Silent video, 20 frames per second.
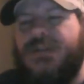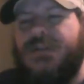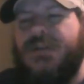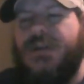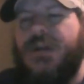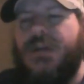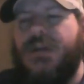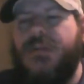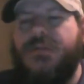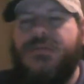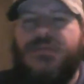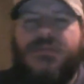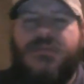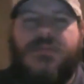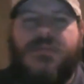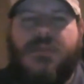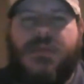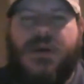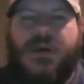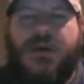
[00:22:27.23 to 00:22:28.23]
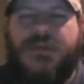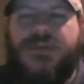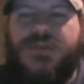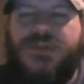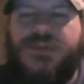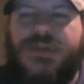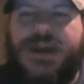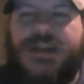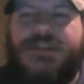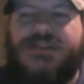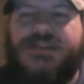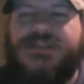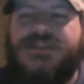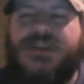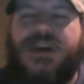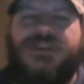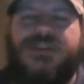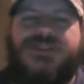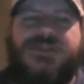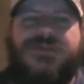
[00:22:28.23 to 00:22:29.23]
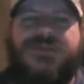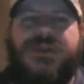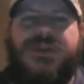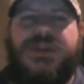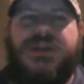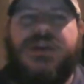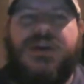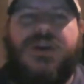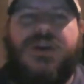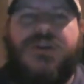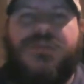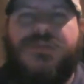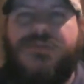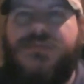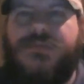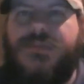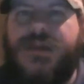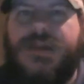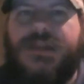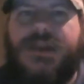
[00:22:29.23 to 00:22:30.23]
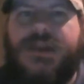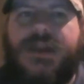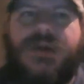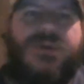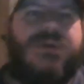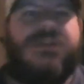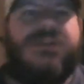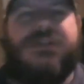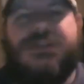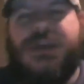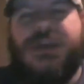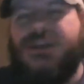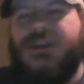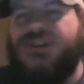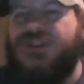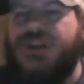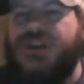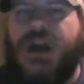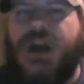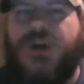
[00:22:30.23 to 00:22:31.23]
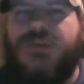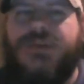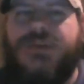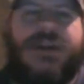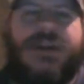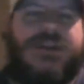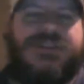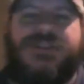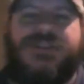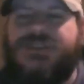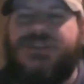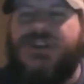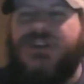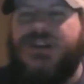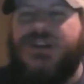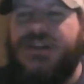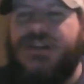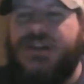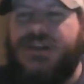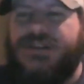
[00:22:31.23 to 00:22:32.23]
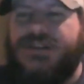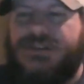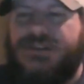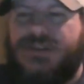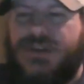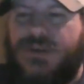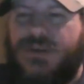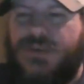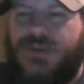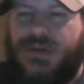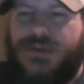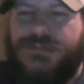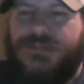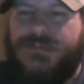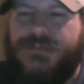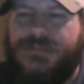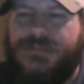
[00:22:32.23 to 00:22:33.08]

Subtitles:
of the Who Dat discussion video, and then I went to take a shower, and I just started this. So